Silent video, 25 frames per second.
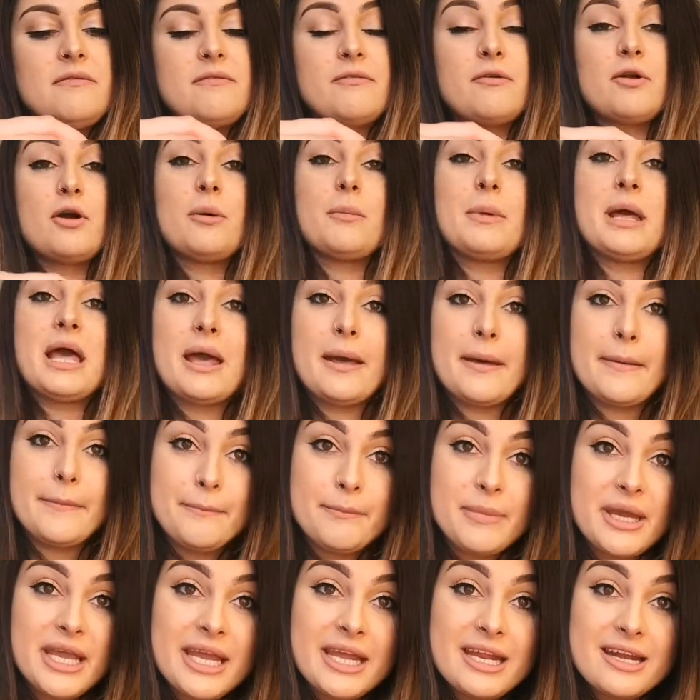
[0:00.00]
from
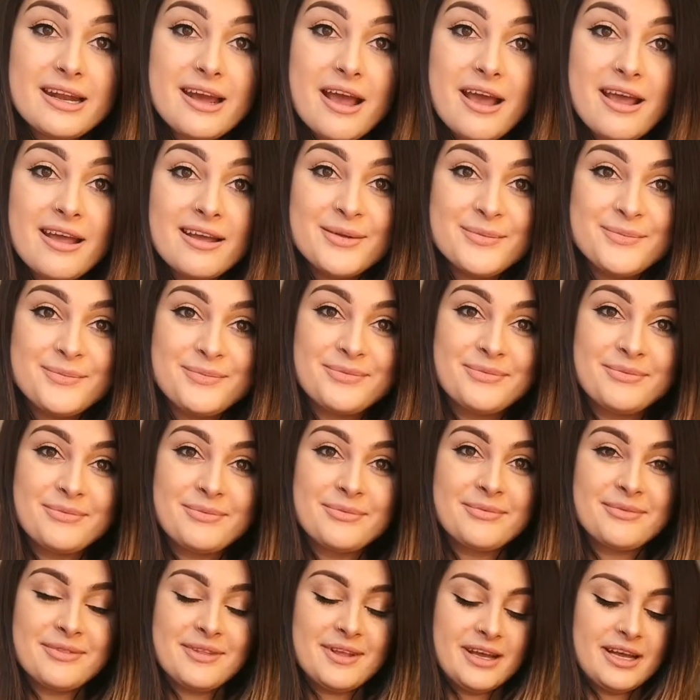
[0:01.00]
Mina.
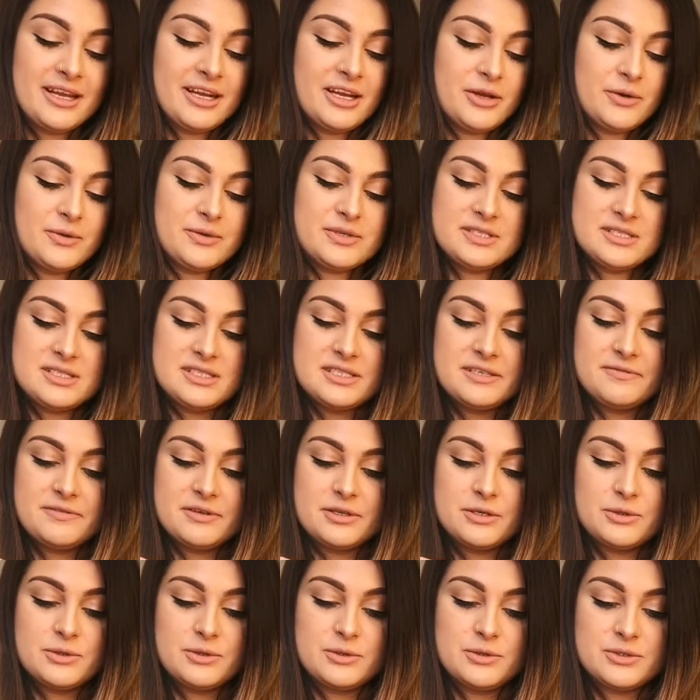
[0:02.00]
I know it's
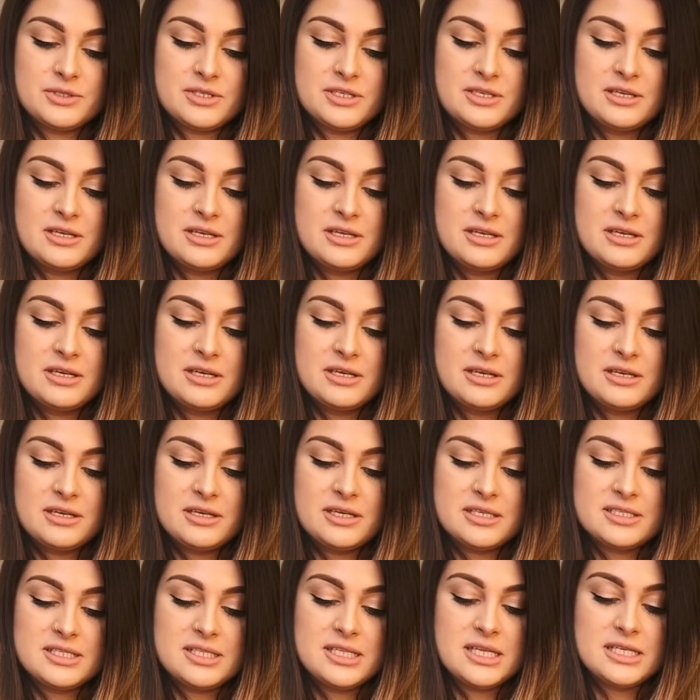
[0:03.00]
difficult
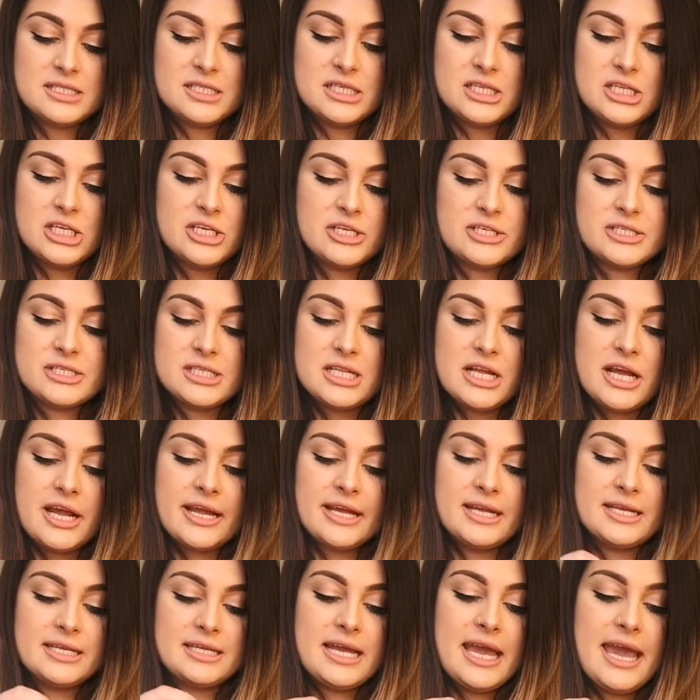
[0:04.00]
because it doesn't look
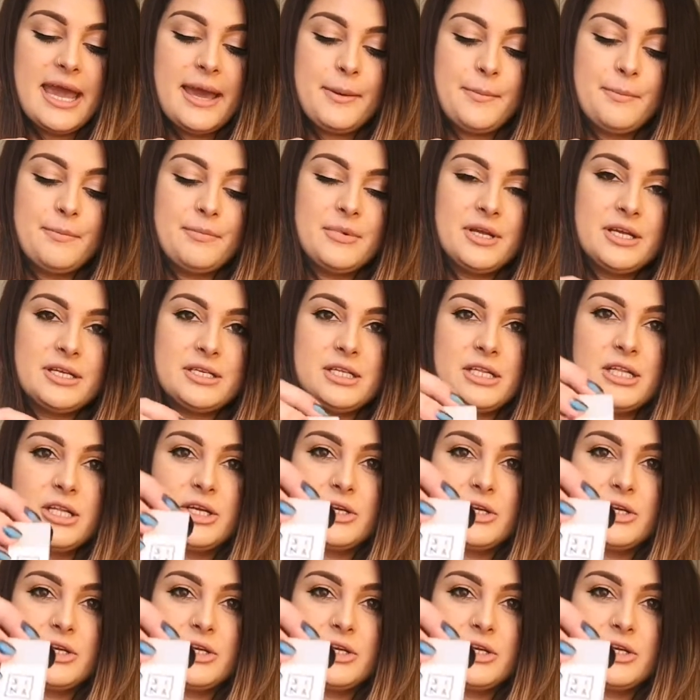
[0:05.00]
like M, it